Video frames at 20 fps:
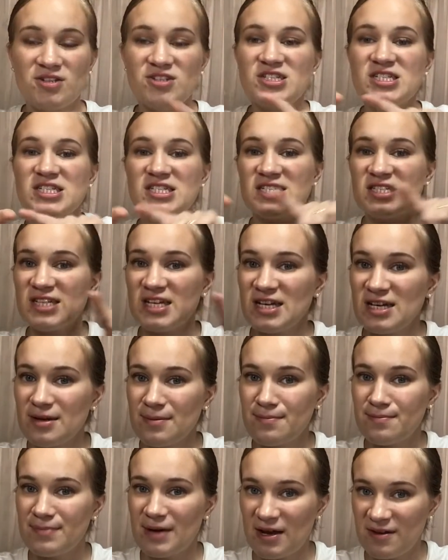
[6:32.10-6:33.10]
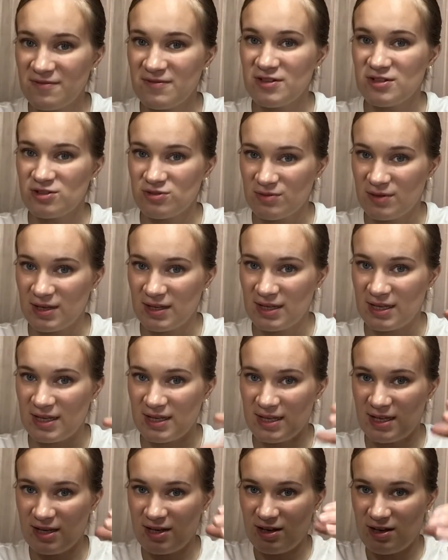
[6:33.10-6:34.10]
a sink above the
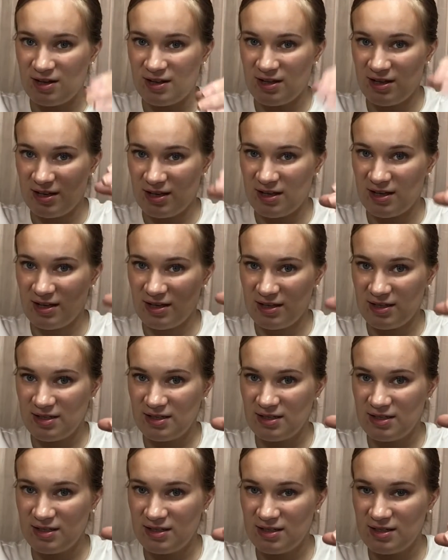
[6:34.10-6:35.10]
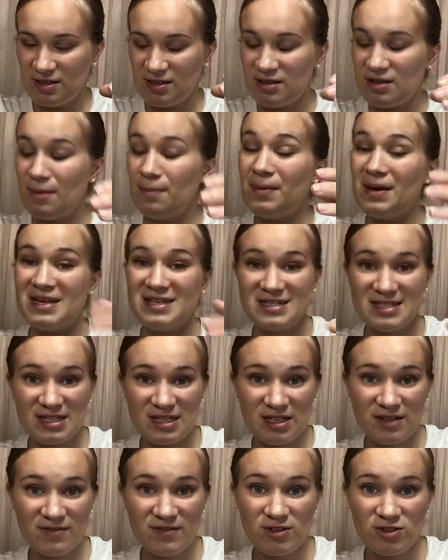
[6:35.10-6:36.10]
toilet, like on the
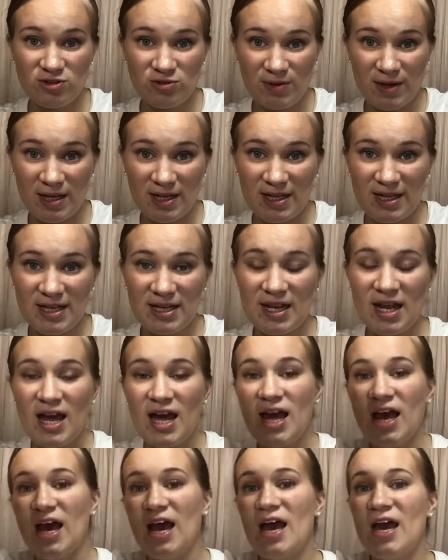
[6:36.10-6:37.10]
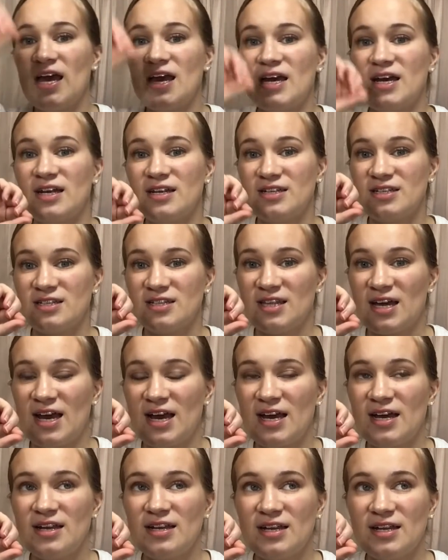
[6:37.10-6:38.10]
basin of the toilet, and
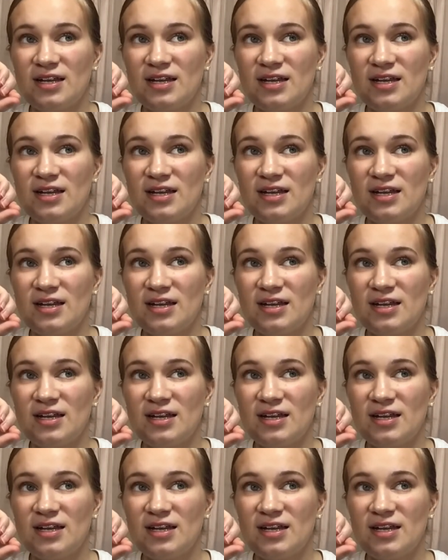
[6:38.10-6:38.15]
that